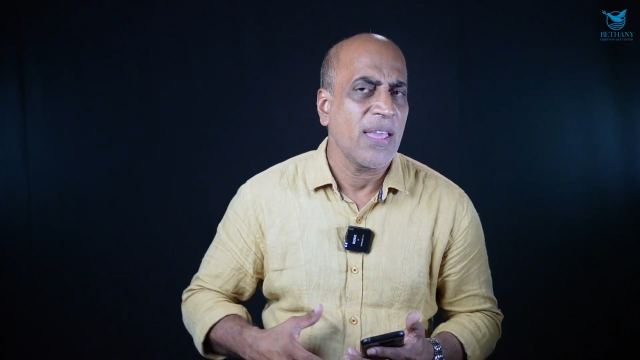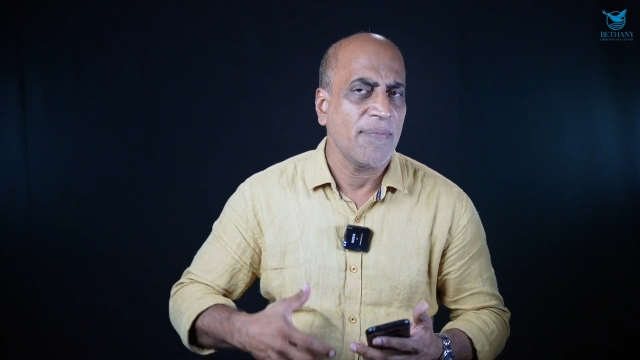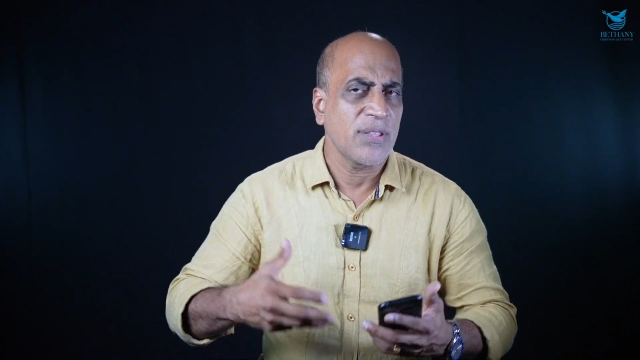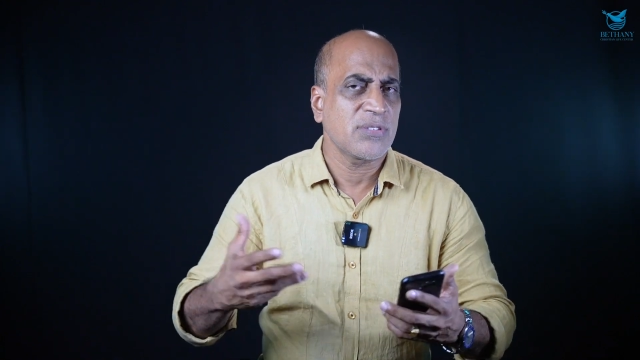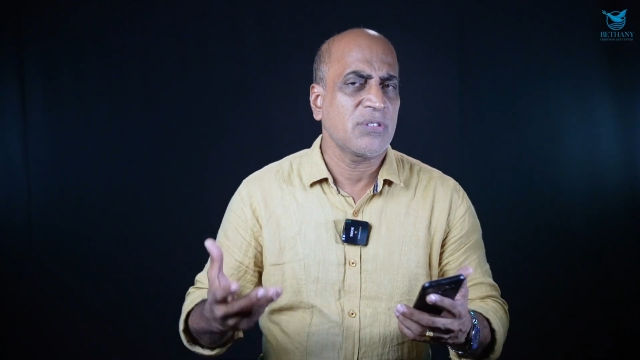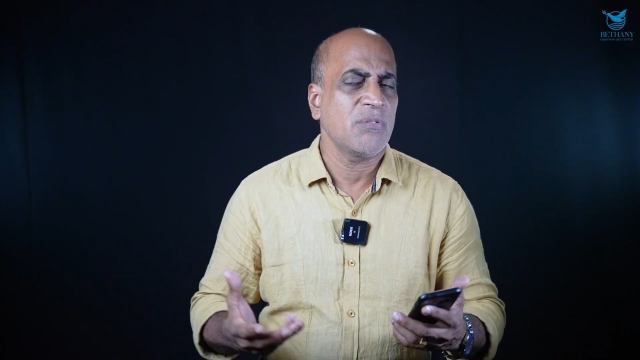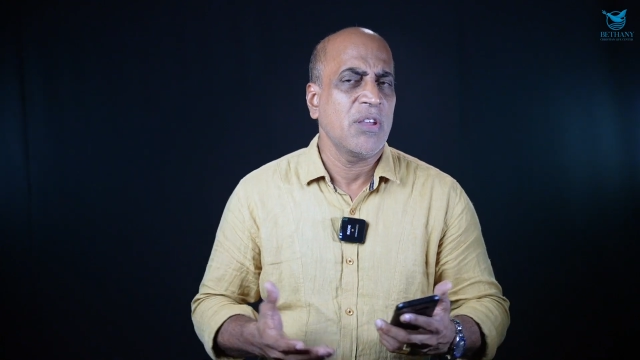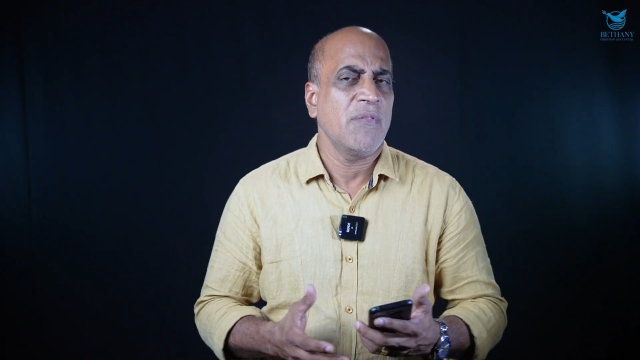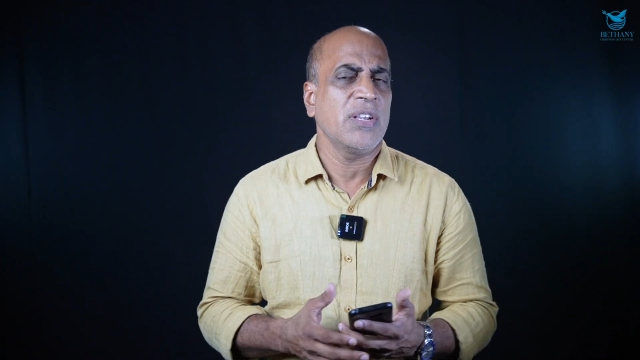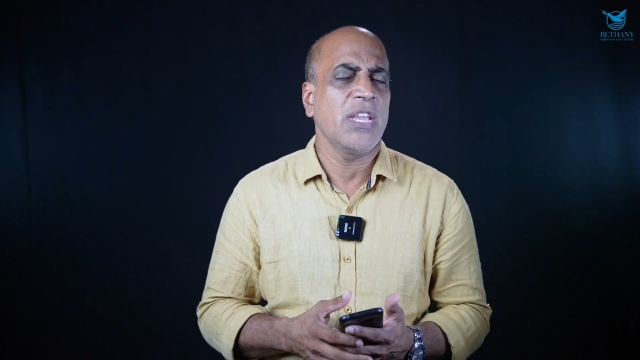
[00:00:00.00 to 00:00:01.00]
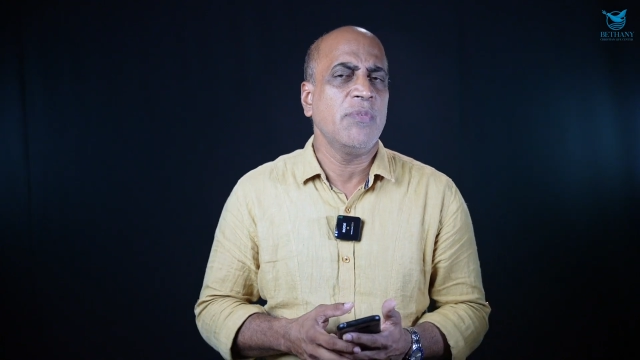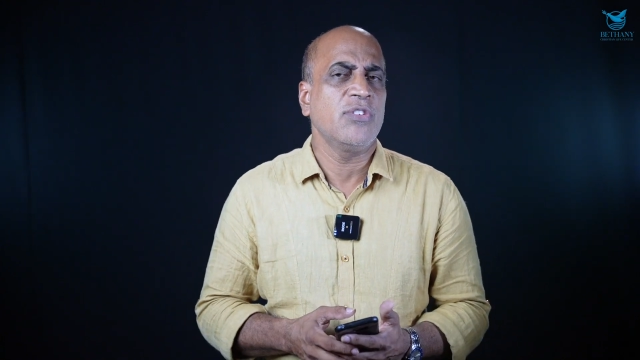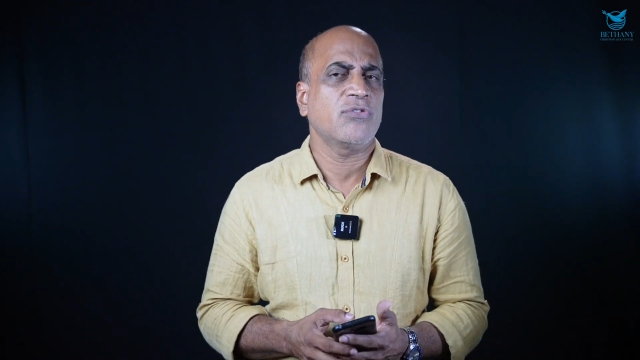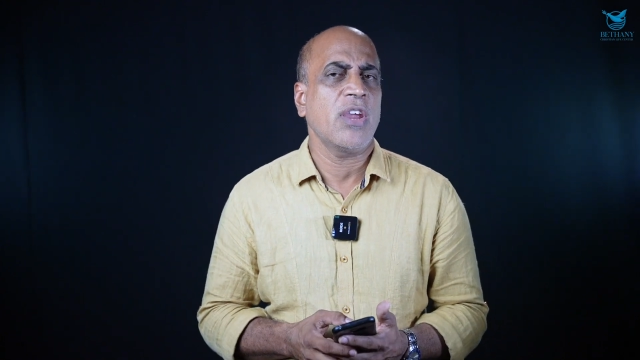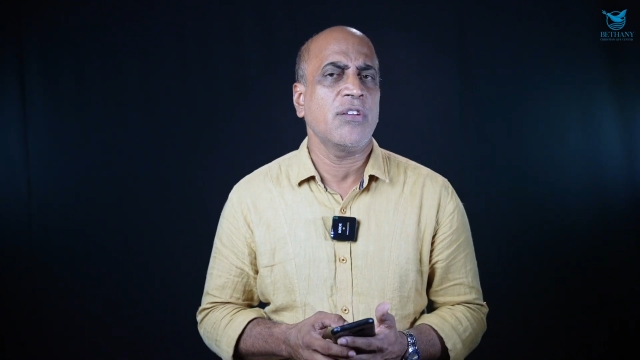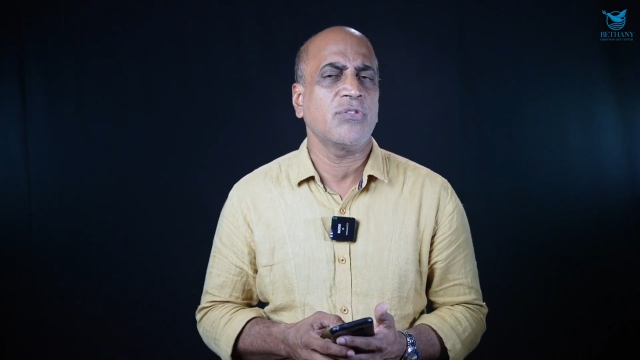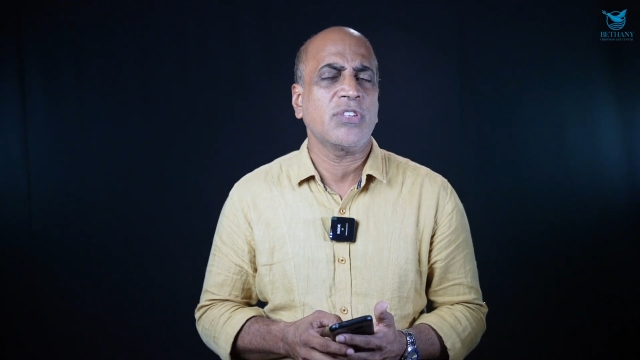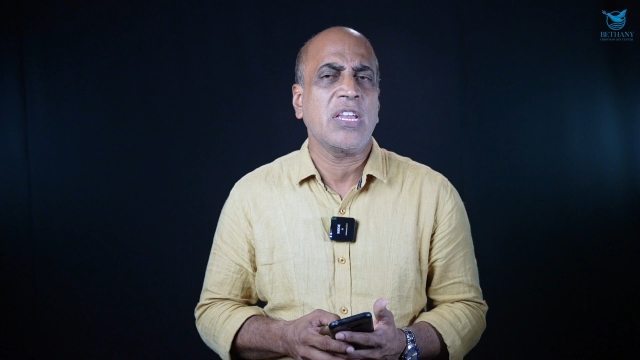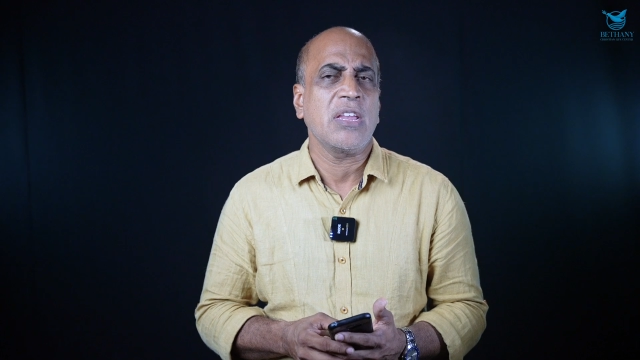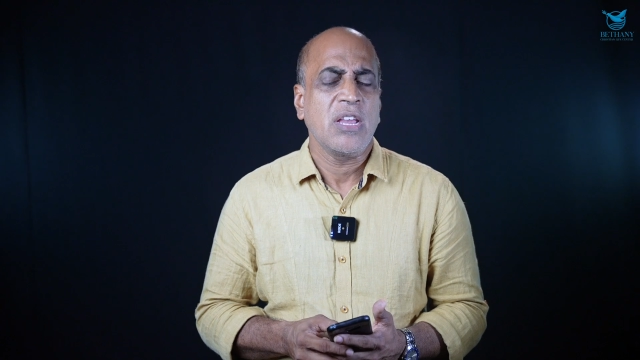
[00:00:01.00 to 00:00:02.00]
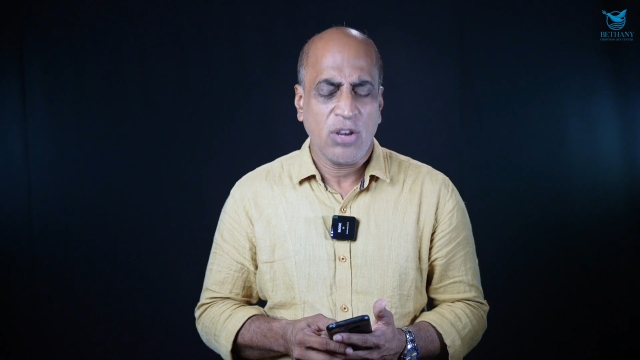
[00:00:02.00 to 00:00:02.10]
And that's what David is trying to say.